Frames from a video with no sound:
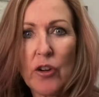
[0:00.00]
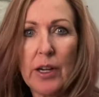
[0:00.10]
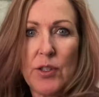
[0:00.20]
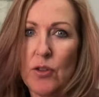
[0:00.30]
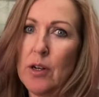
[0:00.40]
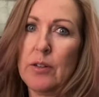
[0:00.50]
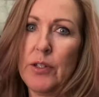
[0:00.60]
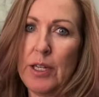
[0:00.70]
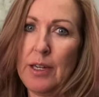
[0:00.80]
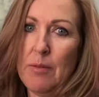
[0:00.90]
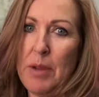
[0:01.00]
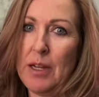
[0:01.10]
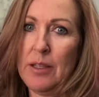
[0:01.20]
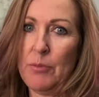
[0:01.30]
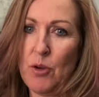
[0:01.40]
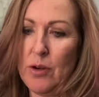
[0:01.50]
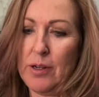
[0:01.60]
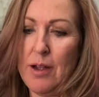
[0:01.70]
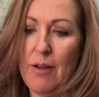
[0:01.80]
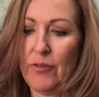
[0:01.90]
I struggled to get my clipboard
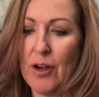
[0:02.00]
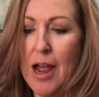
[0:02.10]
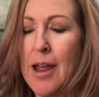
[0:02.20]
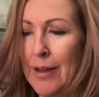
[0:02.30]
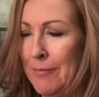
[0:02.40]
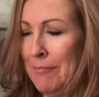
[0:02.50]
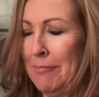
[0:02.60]
cover on